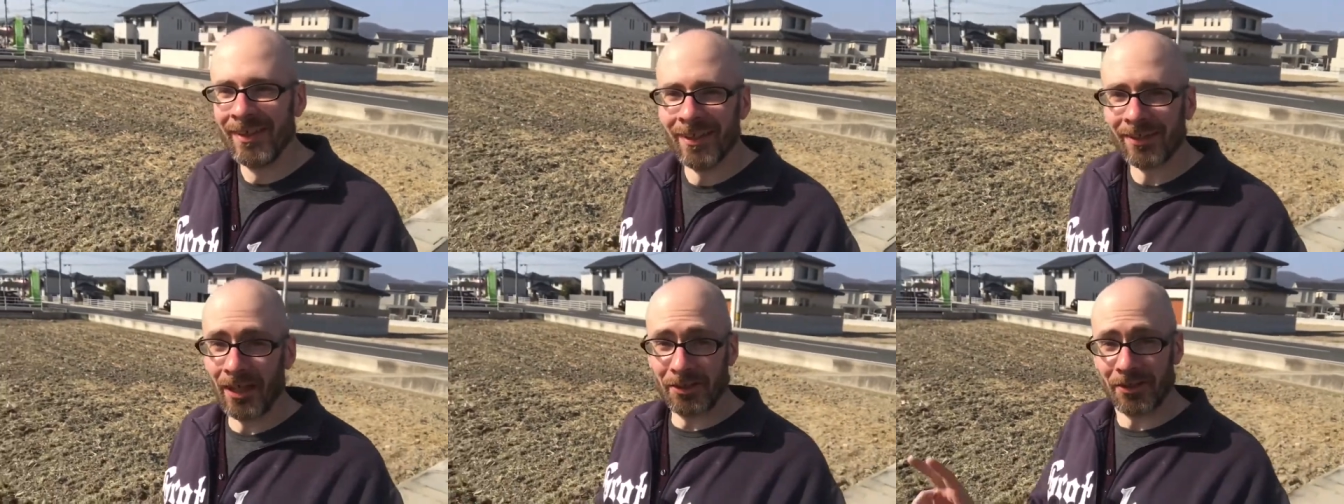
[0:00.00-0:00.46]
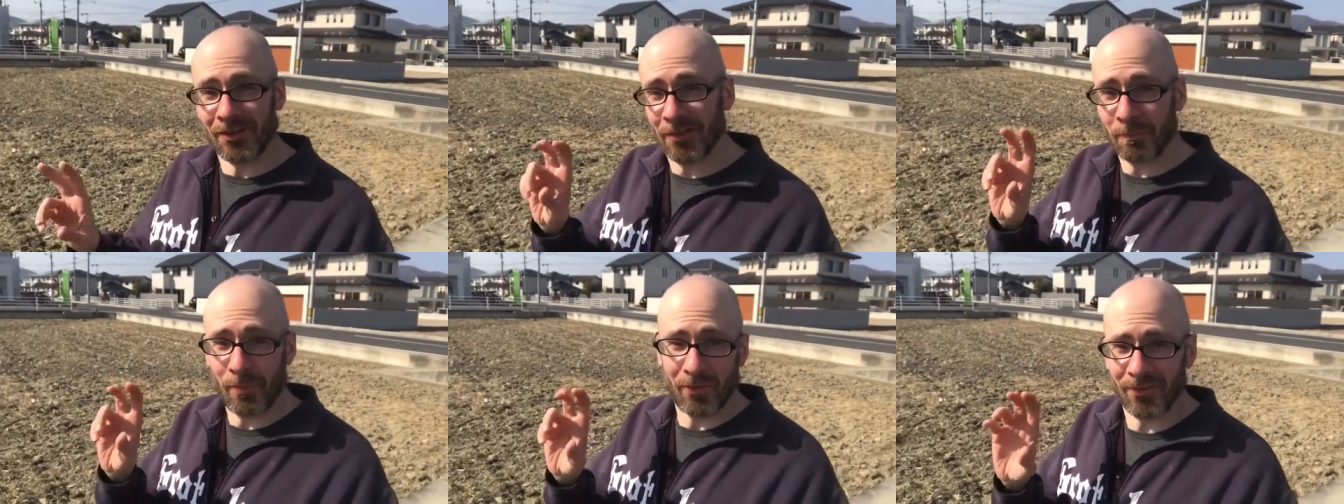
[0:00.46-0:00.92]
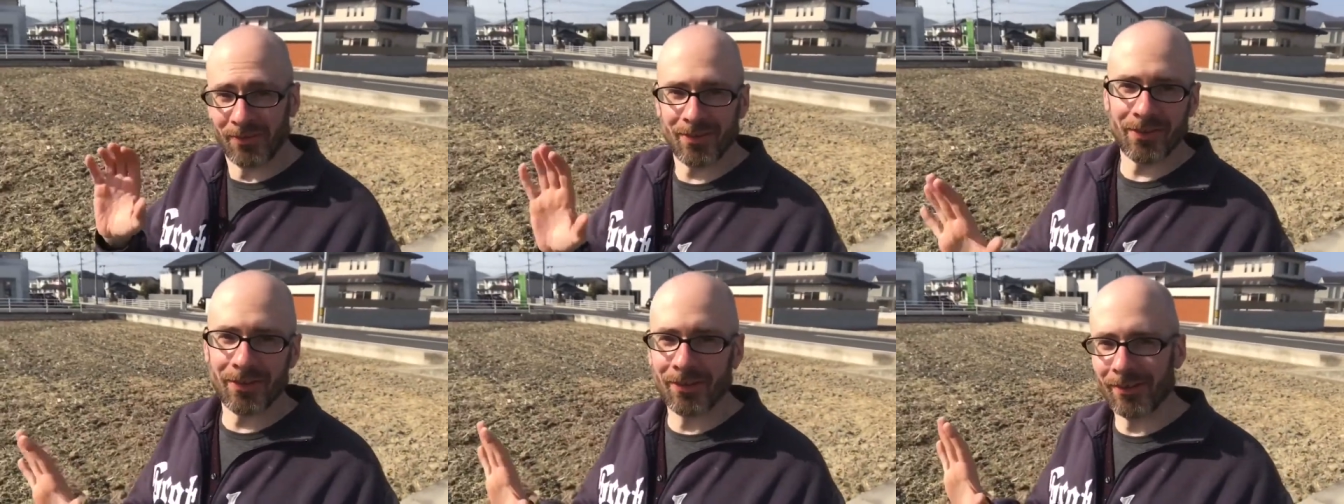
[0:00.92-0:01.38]
that
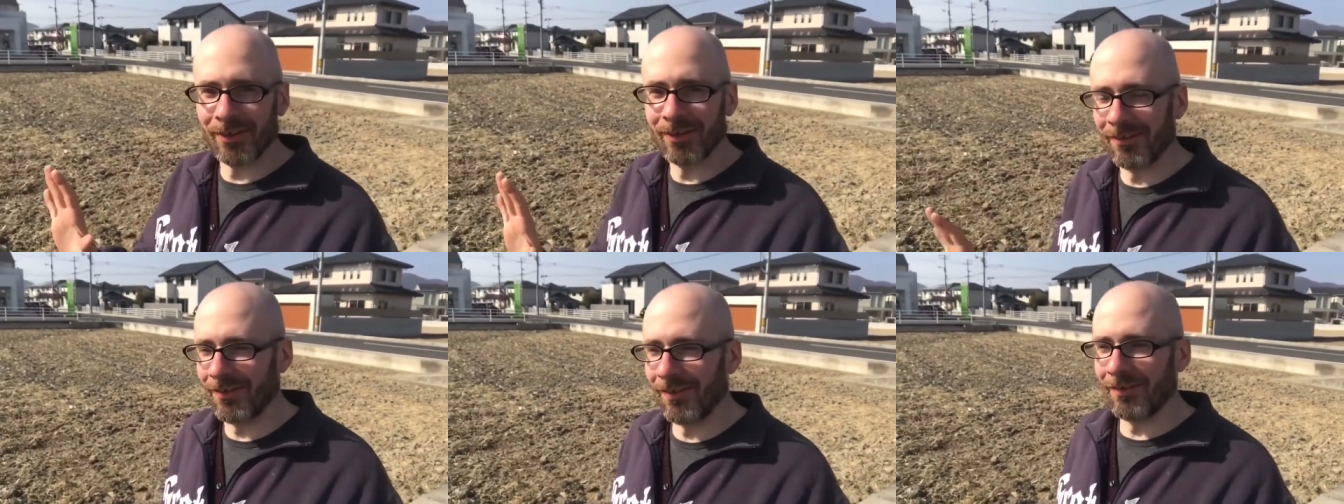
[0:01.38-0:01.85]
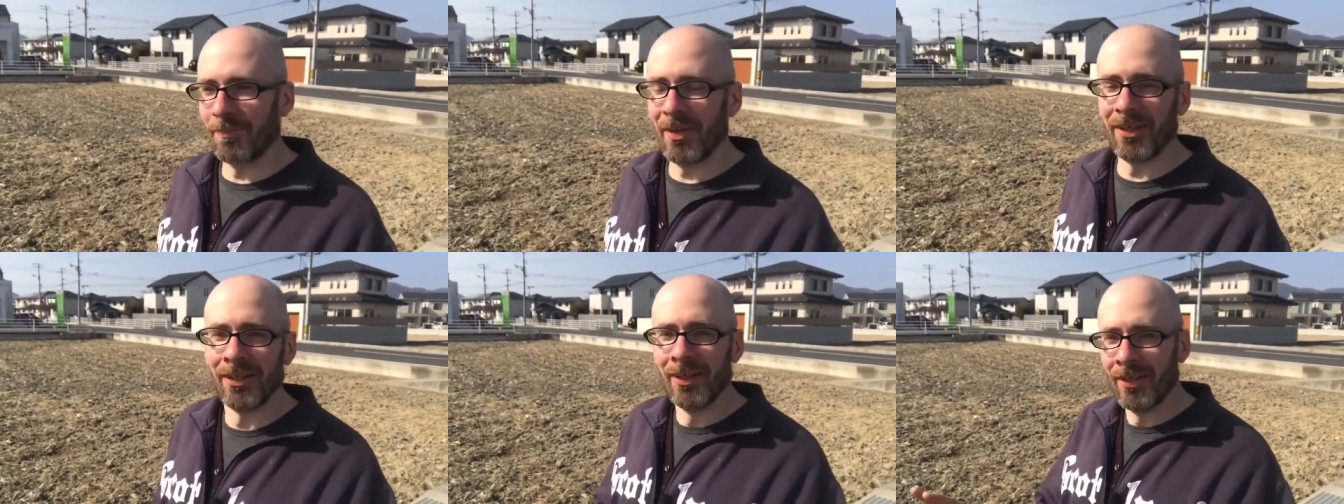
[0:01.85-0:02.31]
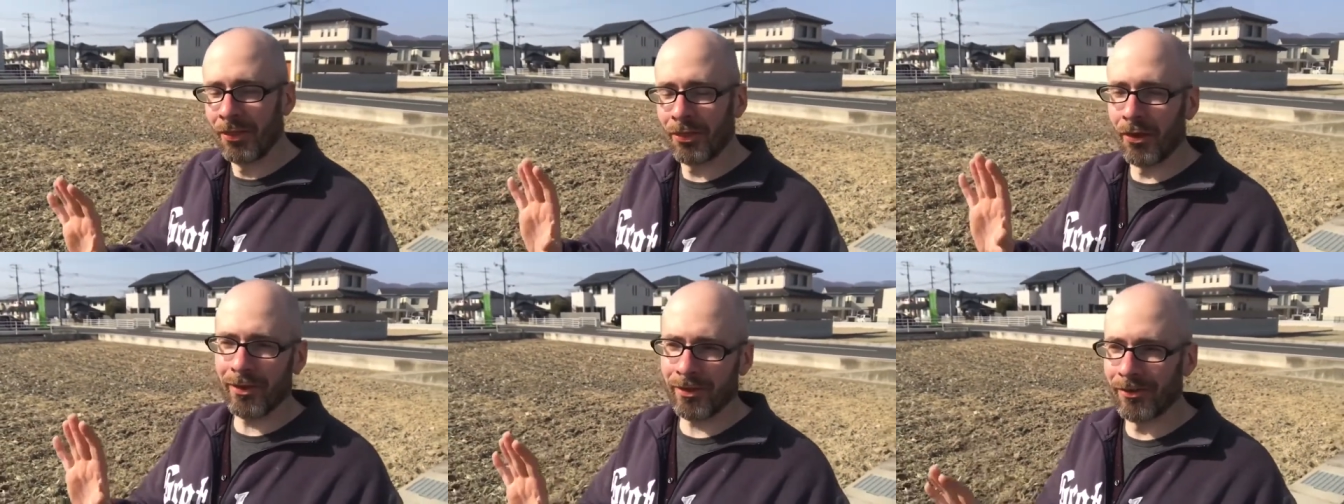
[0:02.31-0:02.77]
conspiracy theory is this big
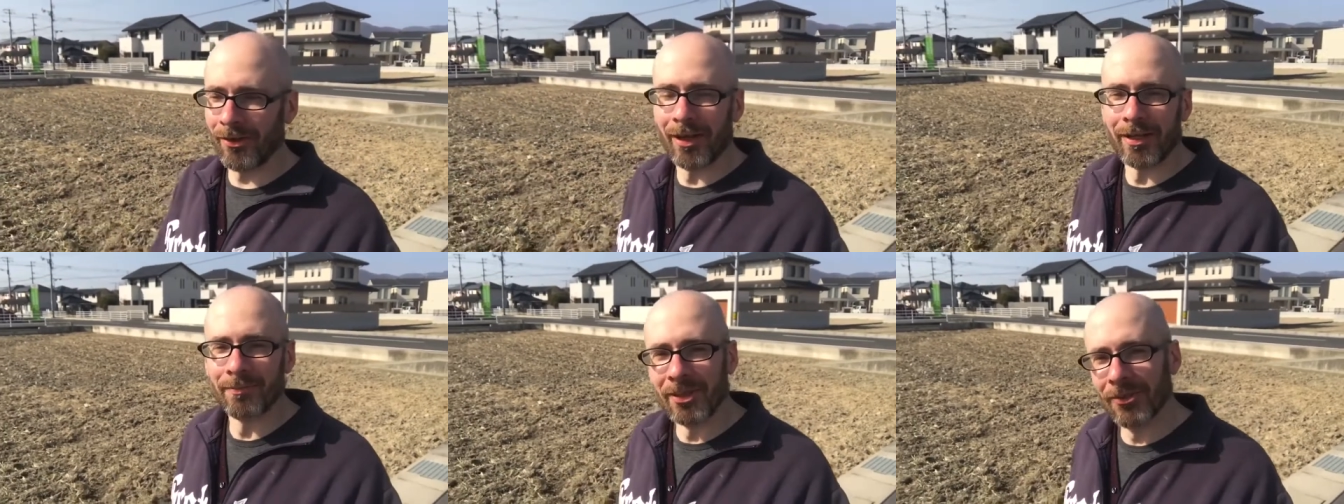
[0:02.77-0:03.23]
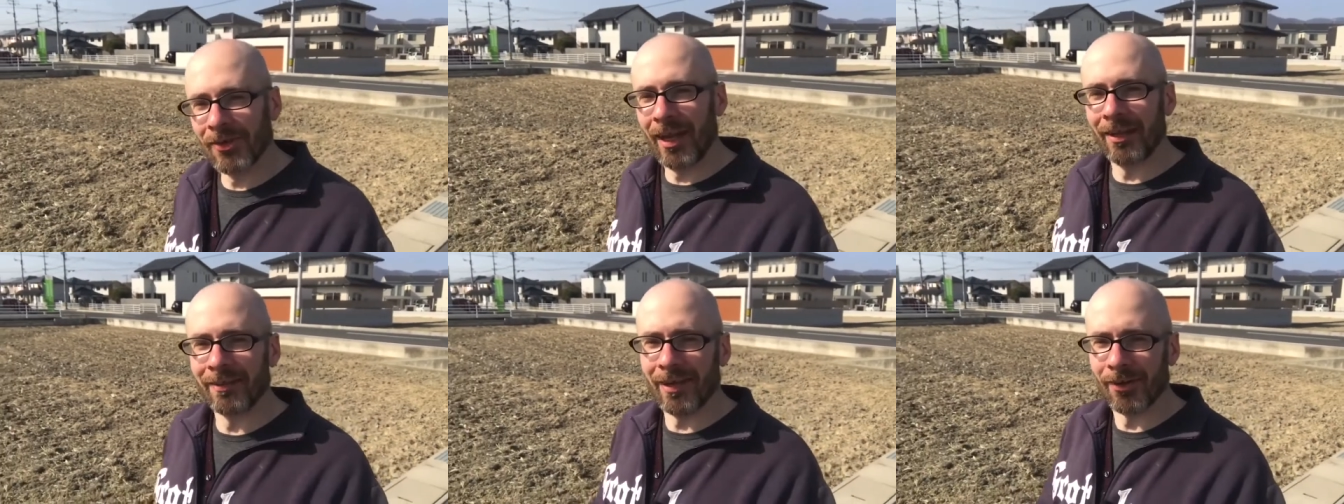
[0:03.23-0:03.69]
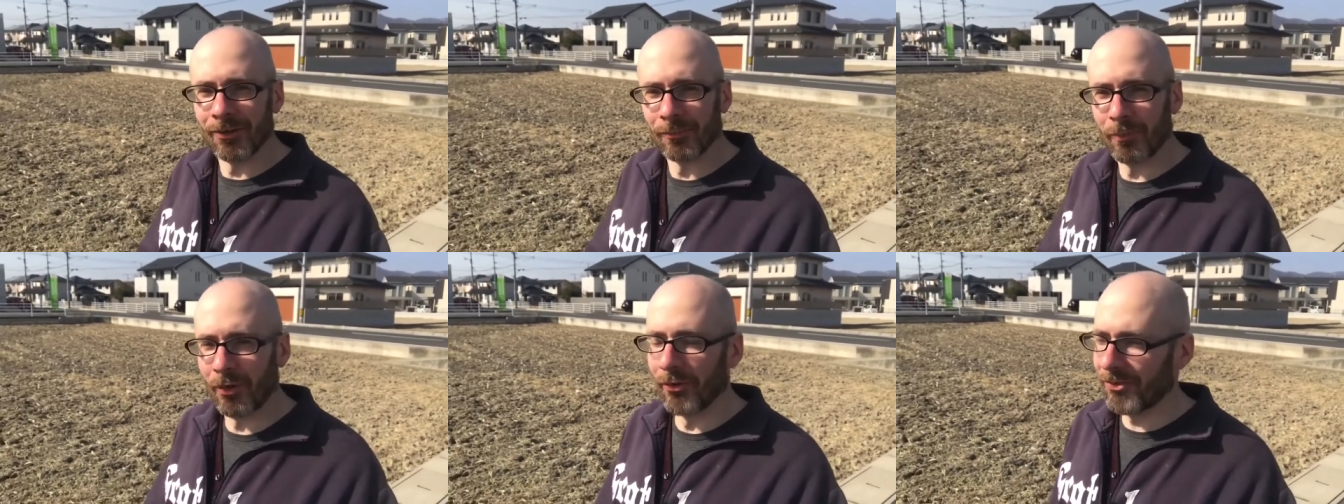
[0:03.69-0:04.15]
thought crime and you can't
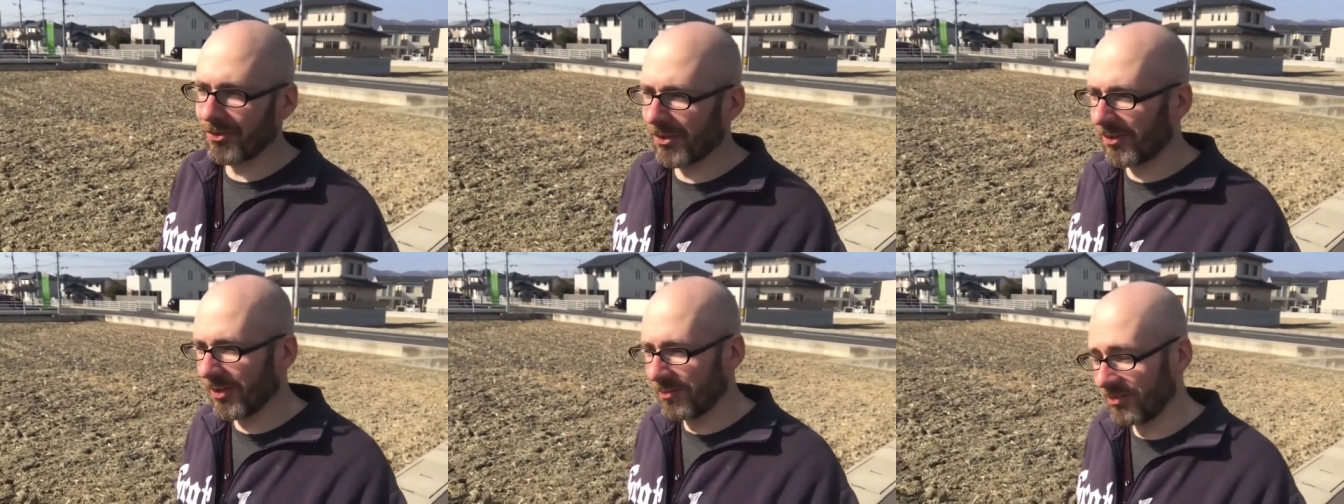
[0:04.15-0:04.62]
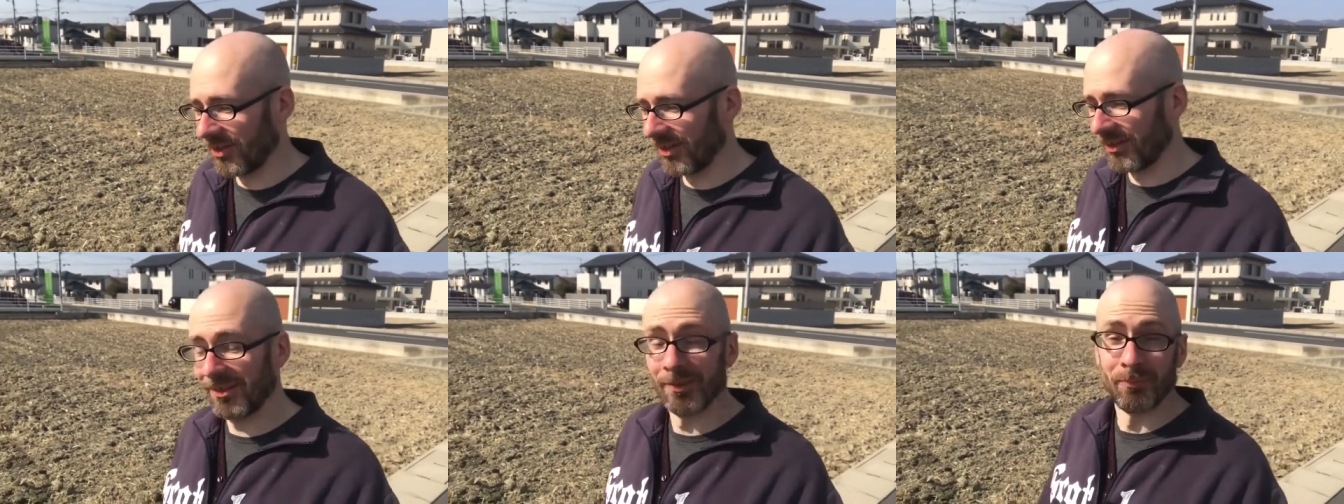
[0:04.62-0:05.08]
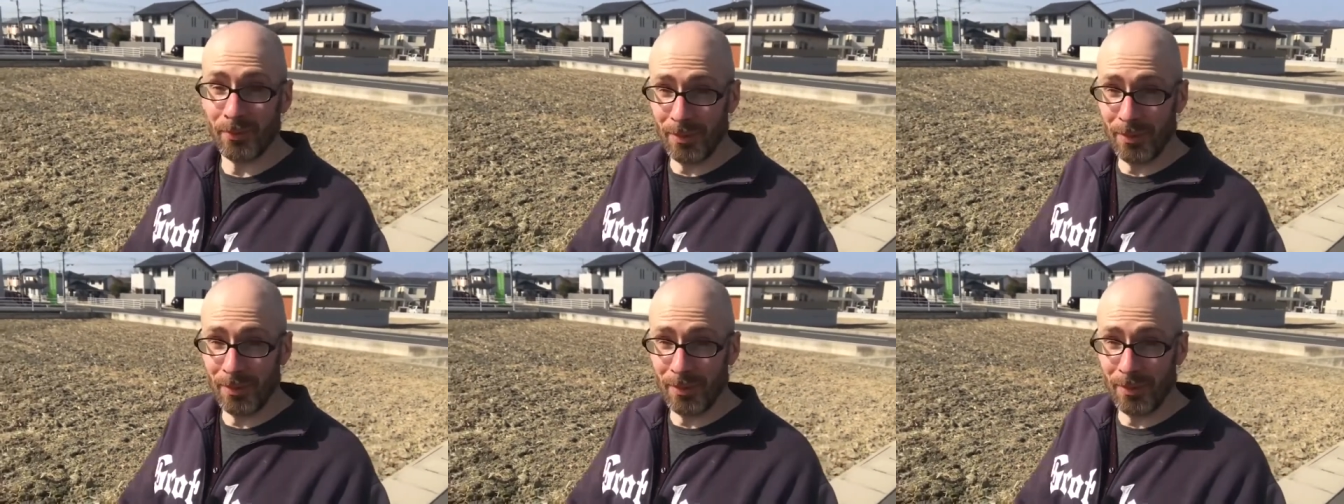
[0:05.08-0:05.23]
dare broach the subject?